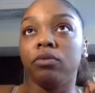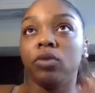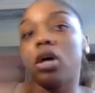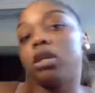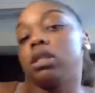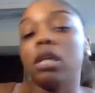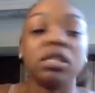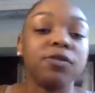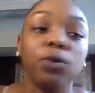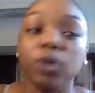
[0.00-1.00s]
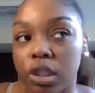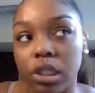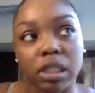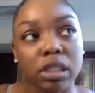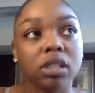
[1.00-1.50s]
nonsense
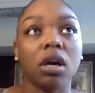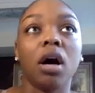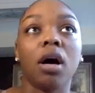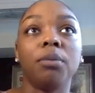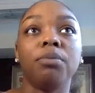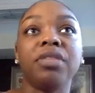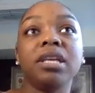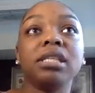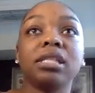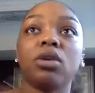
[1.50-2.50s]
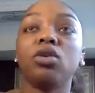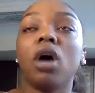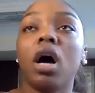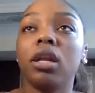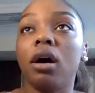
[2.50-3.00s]
foolishness um, things that are
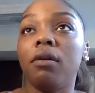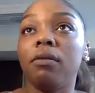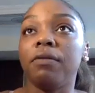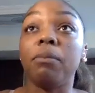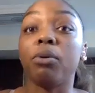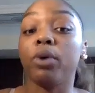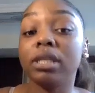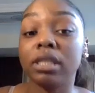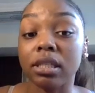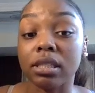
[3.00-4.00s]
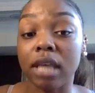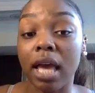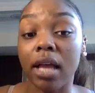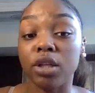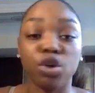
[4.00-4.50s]
not of importance
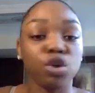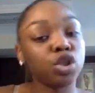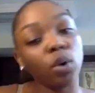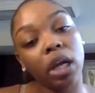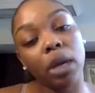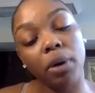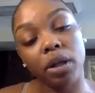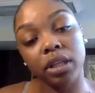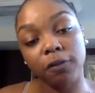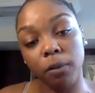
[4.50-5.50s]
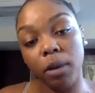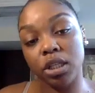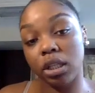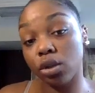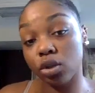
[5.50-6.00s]
and you're just soaking up all the
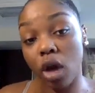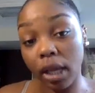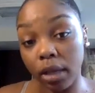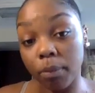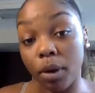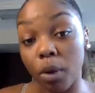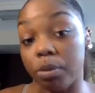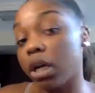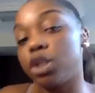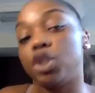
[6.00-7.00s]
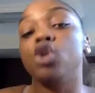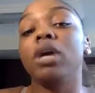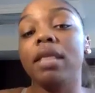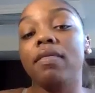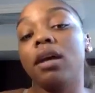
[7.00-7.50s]
information that they're talking about because you're
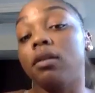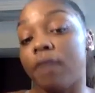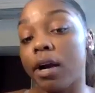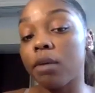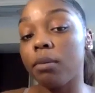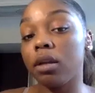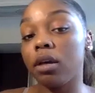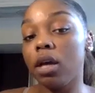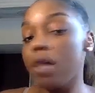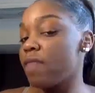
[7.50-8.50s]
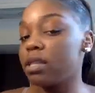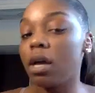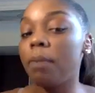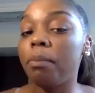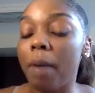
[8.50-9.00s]
in that environment that's
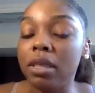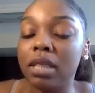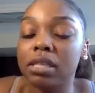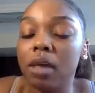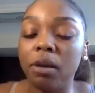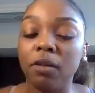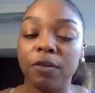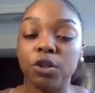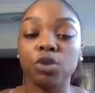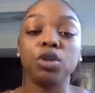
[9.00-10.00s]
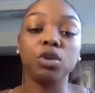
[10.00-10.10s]
not i mean that's not beneficial to